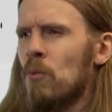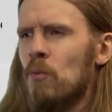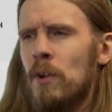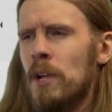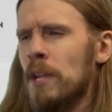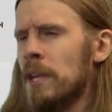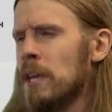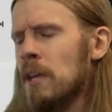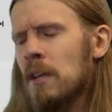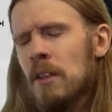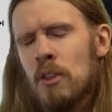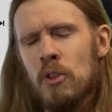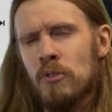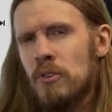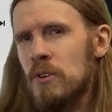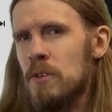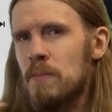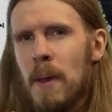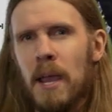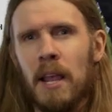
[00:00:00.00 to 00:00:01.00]
Really, they're
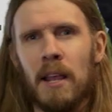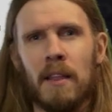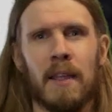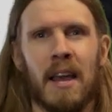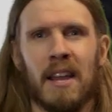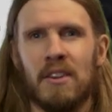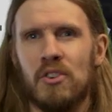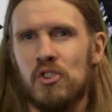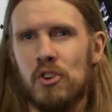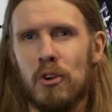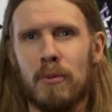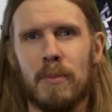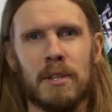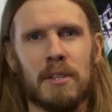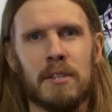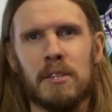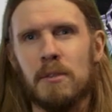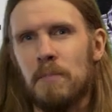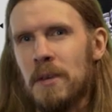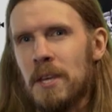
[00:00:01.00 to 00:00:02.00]
just making that
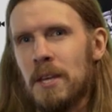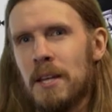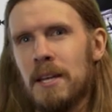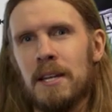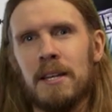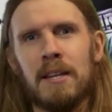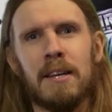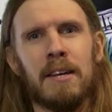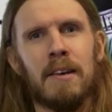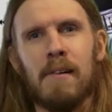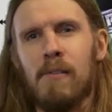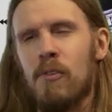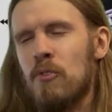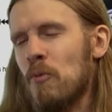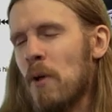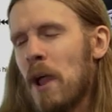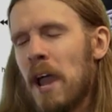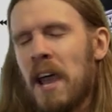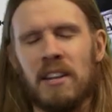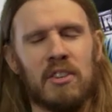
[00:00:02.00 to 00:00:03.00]
German speed
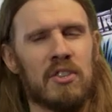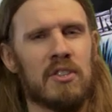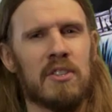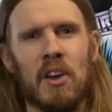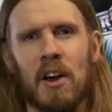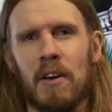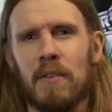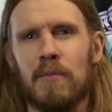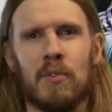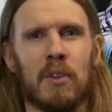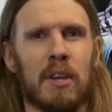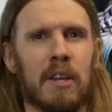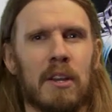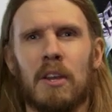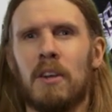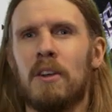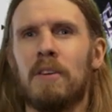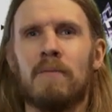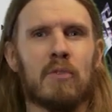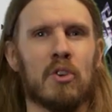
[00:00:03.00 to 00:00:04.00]
thrash stuff that
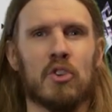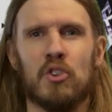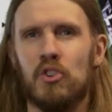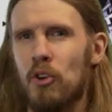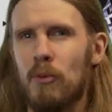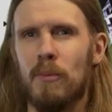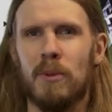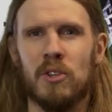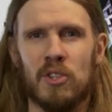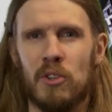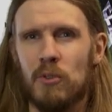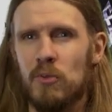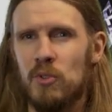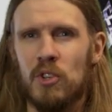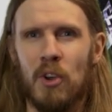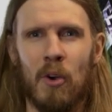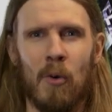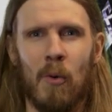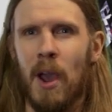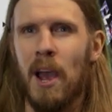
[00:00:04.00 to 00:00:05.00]
the Germans do
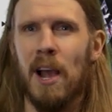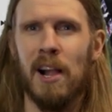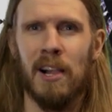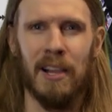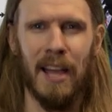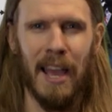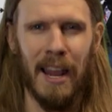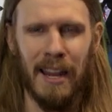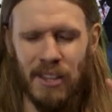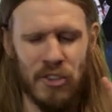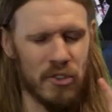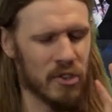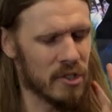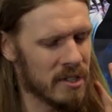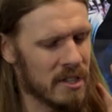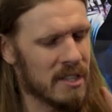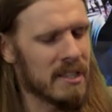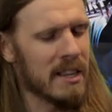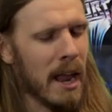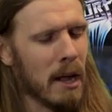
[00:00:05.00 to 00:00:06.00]
so well, and it
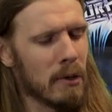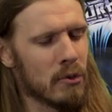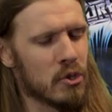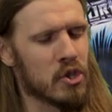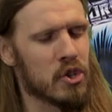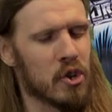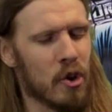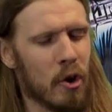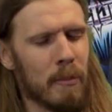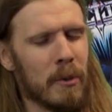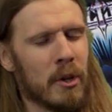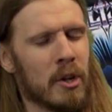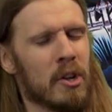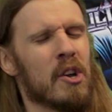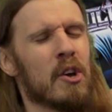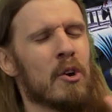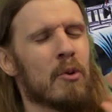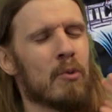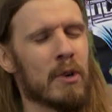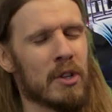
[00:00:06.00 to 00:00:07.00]
just sounds German,
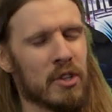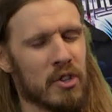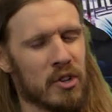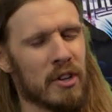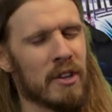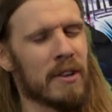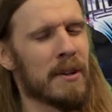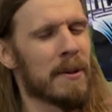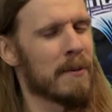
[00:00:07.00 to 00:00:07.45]
which